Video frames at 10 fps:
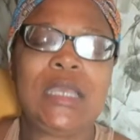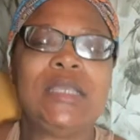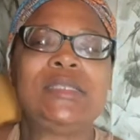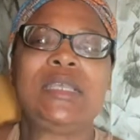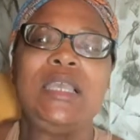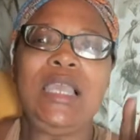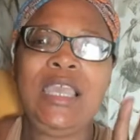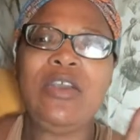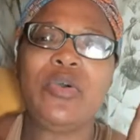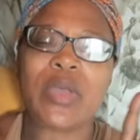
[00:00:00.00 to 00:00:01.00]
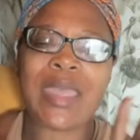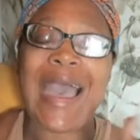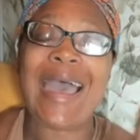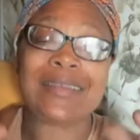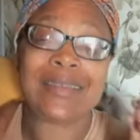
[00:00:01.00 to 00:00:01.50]
See,
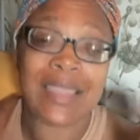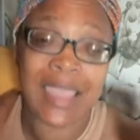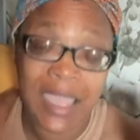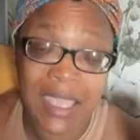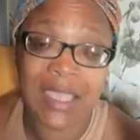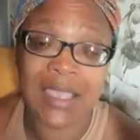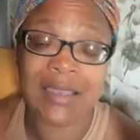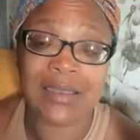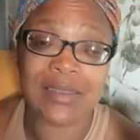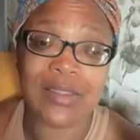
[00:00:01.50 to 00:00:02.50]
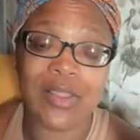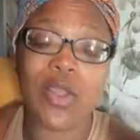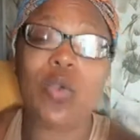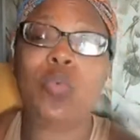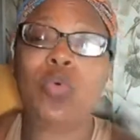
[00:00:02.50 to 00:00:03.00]
ill-gotten gain
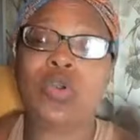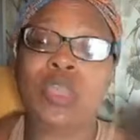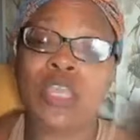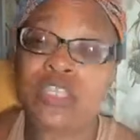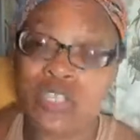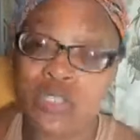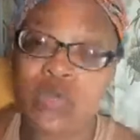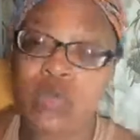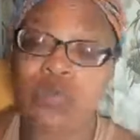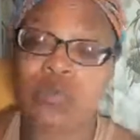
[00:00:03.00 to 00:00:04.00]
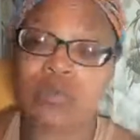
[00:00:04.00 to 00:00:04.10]
will get you